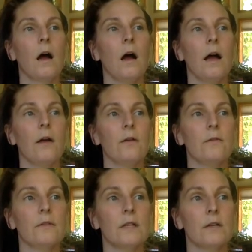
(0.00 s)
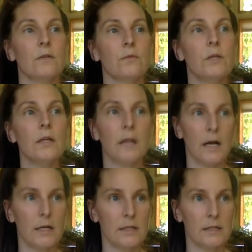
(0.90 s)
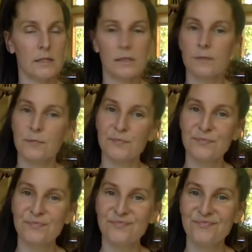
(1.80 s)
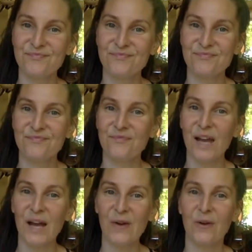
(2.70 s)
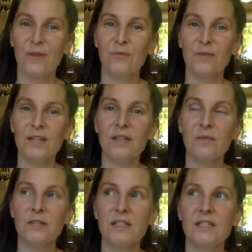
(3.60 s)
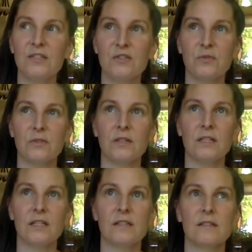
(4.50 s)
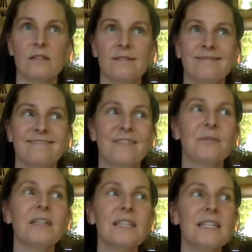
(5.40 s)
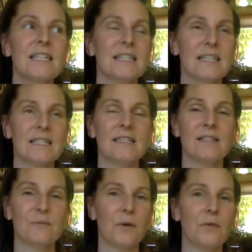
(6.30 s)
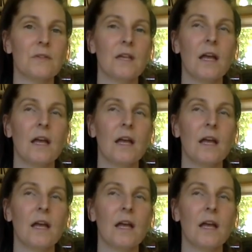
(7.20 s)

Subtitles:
I all of a sudden realized, wow, I really, really need to shorten these. I really need to condense these rows.